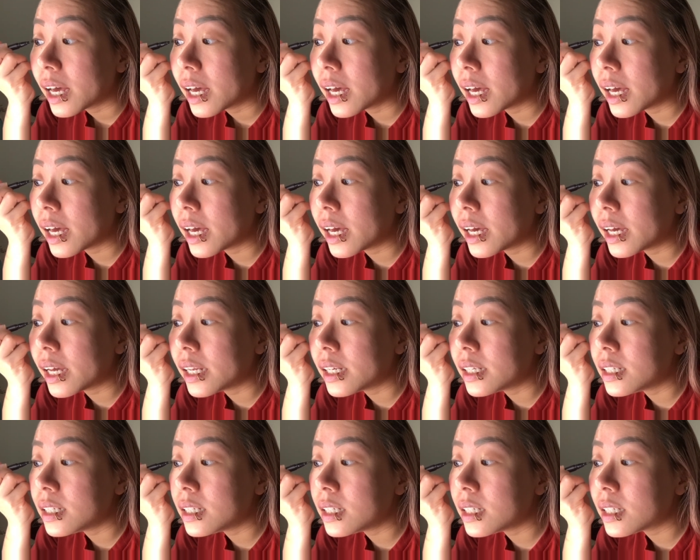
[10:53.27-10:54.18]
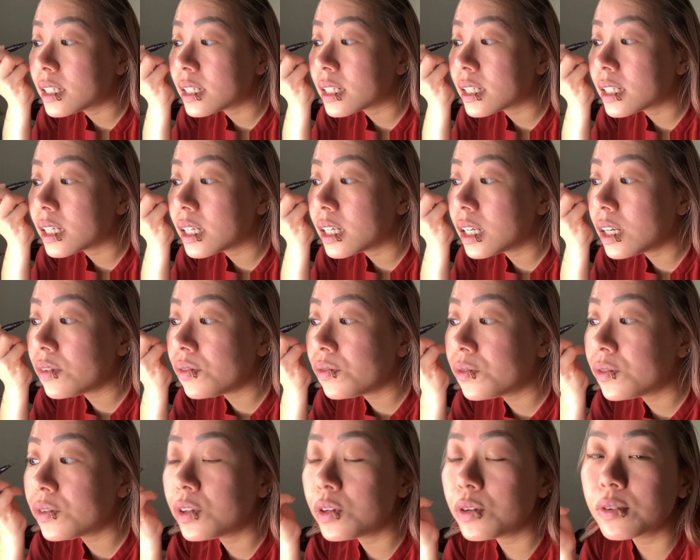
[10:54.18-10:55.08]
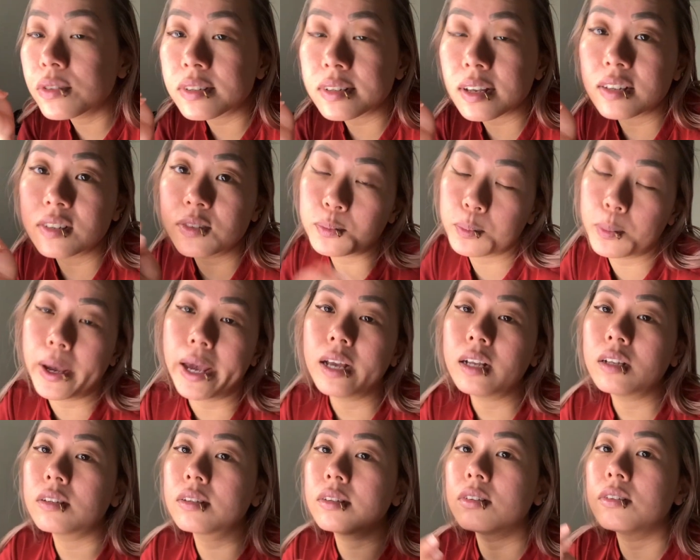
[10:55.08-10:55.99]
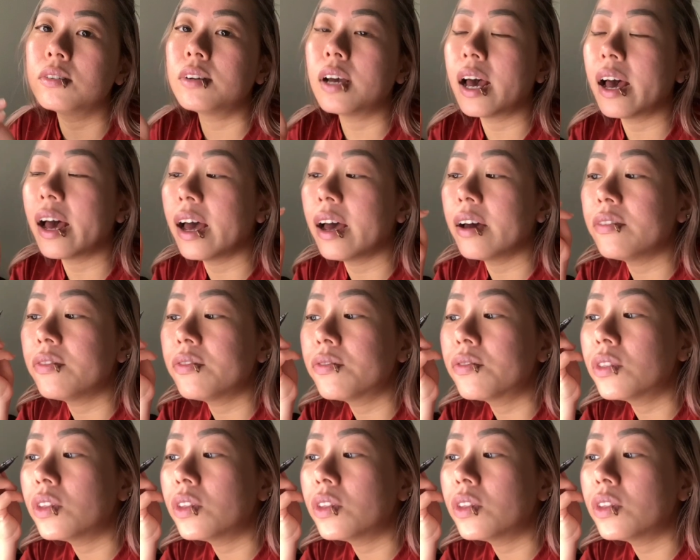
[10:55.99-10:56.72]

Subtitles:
And if you suspect to have